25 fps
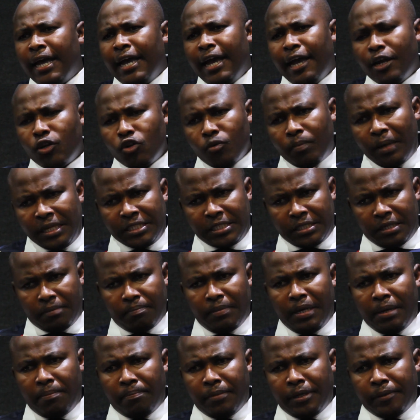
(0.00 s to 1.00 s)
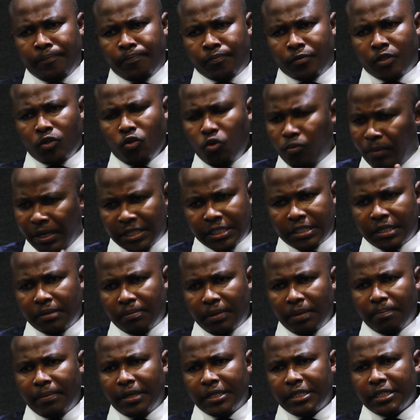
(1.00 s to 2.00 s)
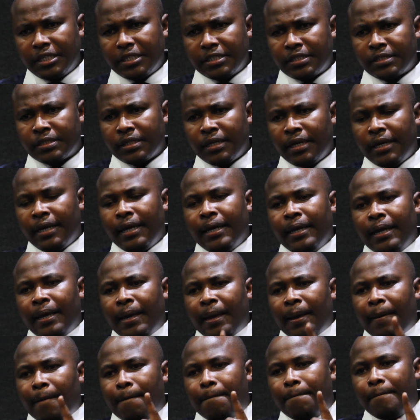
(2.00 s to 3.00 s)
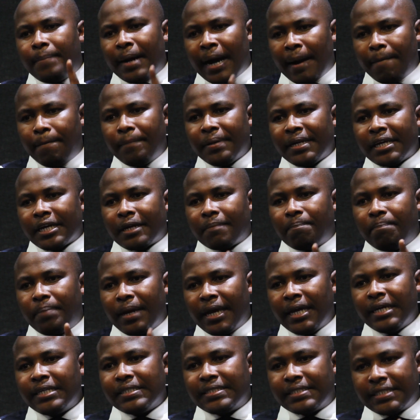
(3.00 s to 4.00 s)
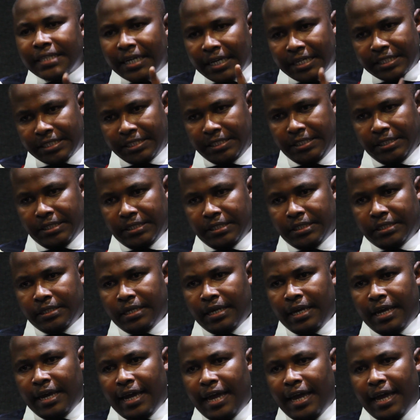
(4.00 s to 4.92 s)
And you must remember this, public pay taxes.